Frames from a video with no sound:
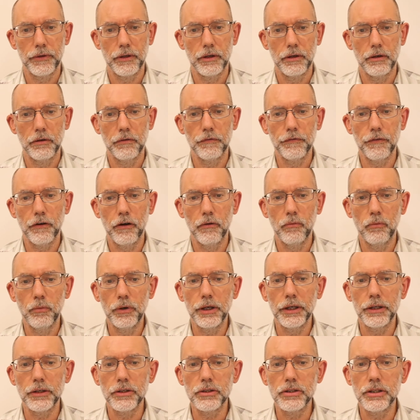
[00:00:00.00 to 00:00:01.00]
from
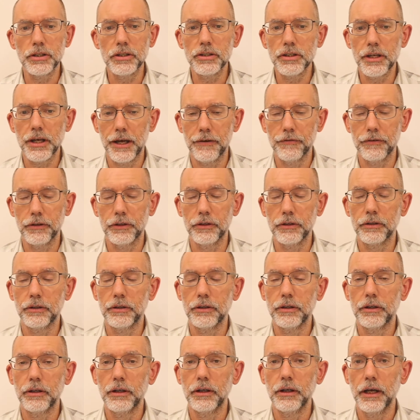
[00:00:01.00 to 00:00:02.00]
which is heaven
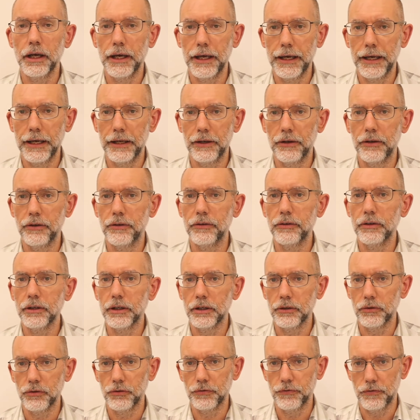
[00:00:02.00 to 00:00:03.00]
and
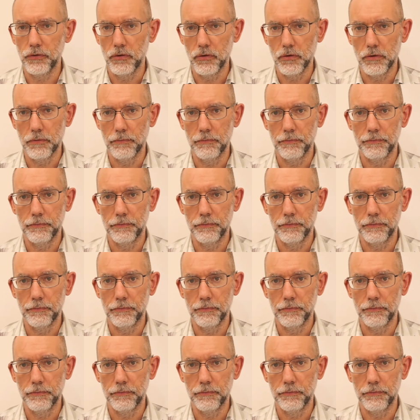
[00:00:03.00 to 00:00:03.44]
its form.